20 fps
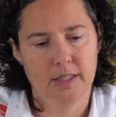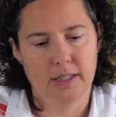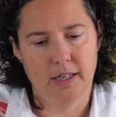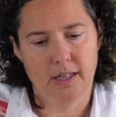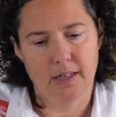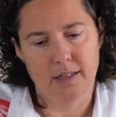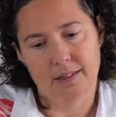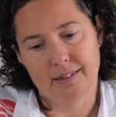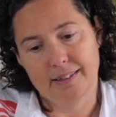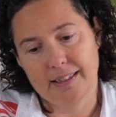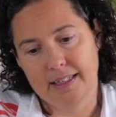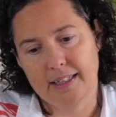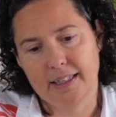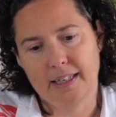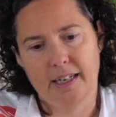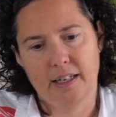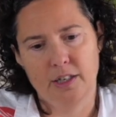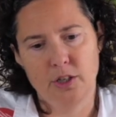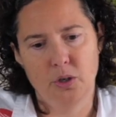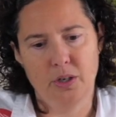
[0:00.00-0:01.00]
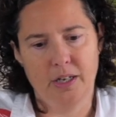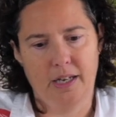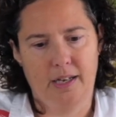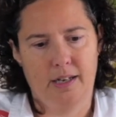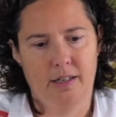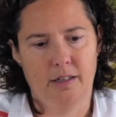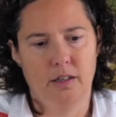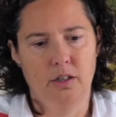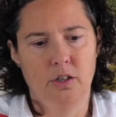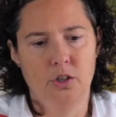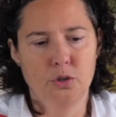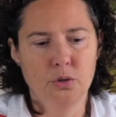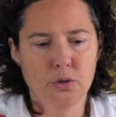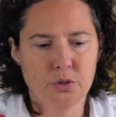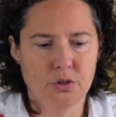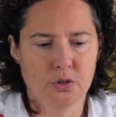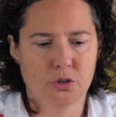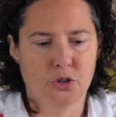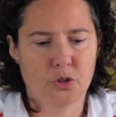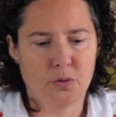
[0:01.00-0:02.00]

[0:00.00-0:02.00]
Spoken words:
then again you can use those